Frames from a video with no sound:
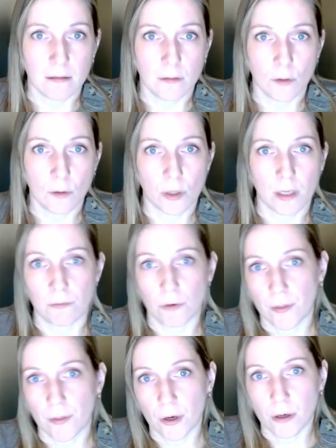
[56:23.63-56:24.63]
looking for
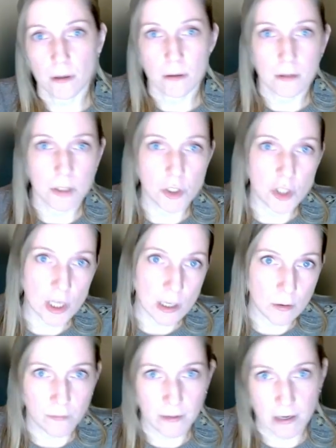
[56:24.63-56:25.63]
other
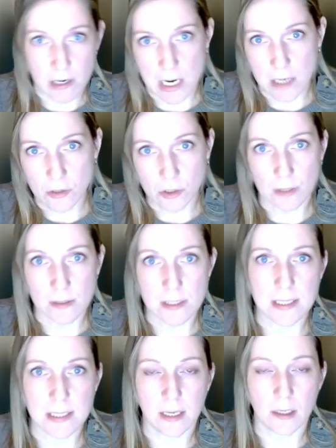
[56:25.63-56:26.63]
congenital
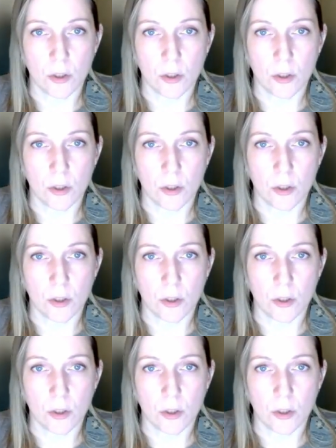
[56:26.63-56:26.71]
variations that